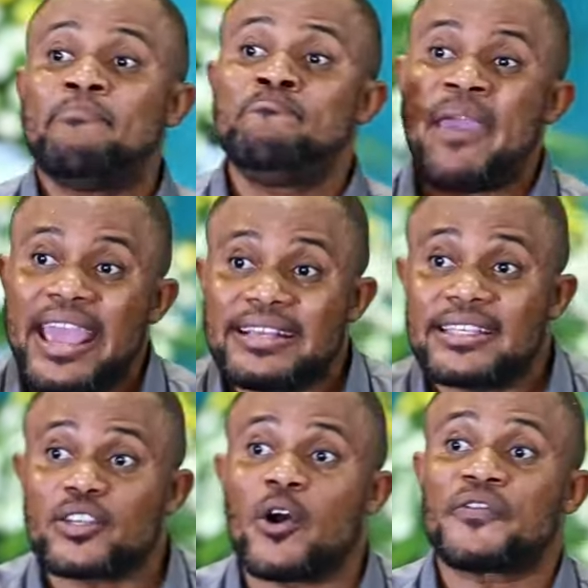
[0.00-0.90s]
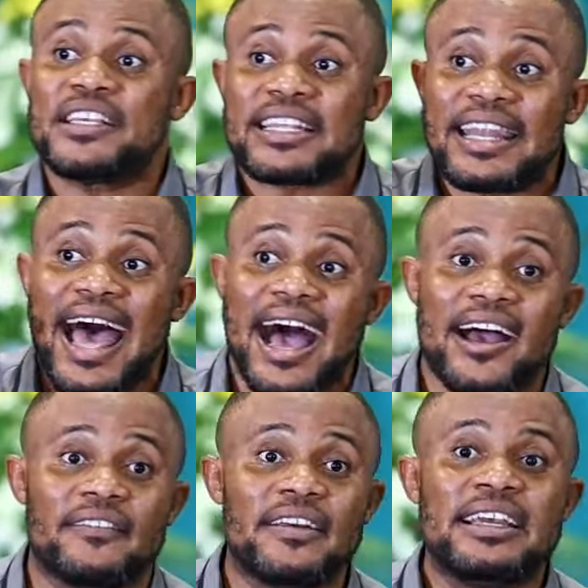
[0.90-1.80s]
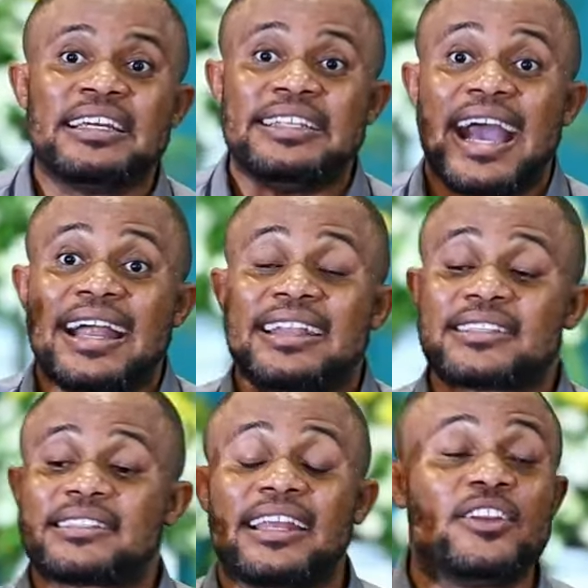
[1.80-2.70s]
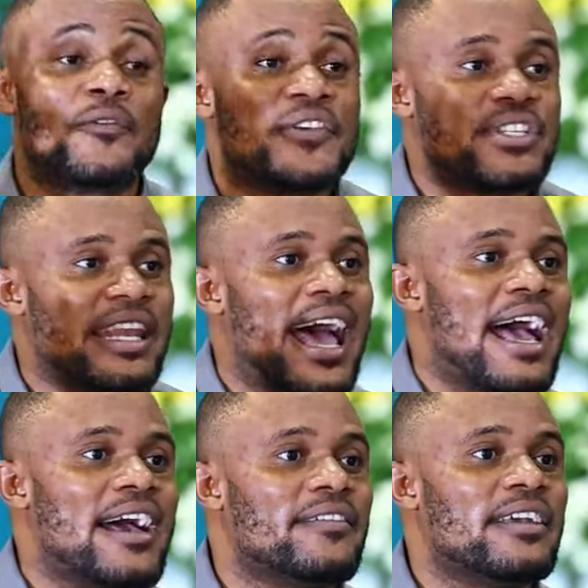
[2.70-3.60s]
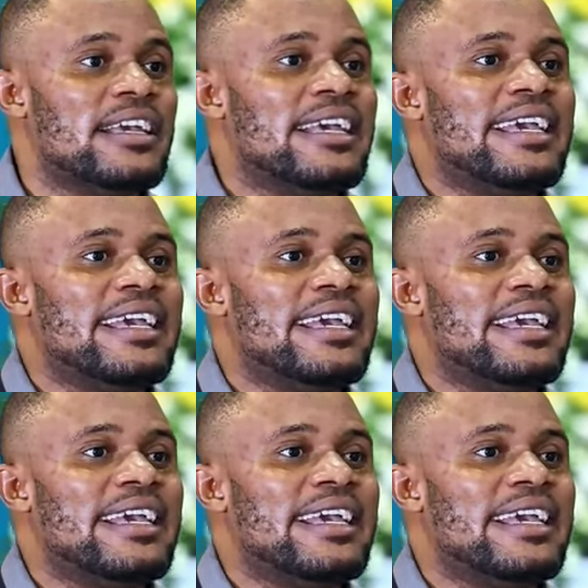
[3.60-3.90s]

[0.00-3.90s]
the basis of his love, the understanding of his love,